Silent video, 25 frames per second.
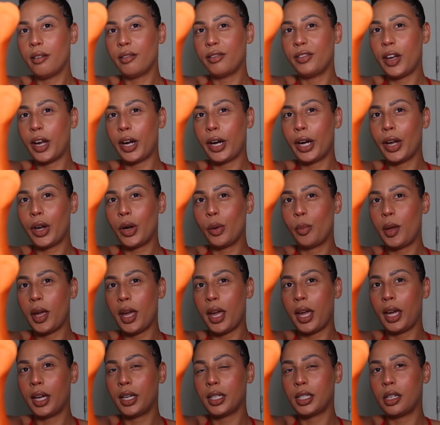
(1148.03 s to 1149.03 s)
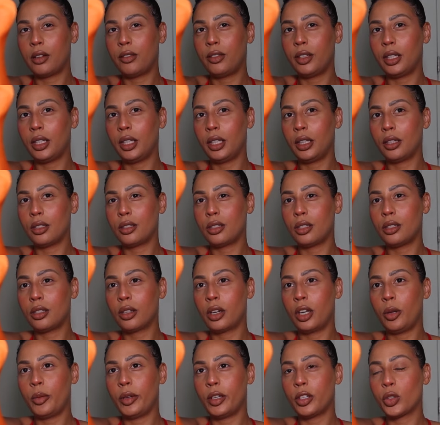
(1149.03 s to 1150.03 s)
Very opaque. Definitely think this is
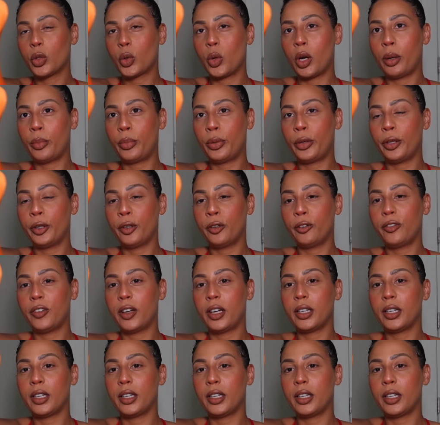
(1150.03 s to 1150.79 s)
going to be squat proof.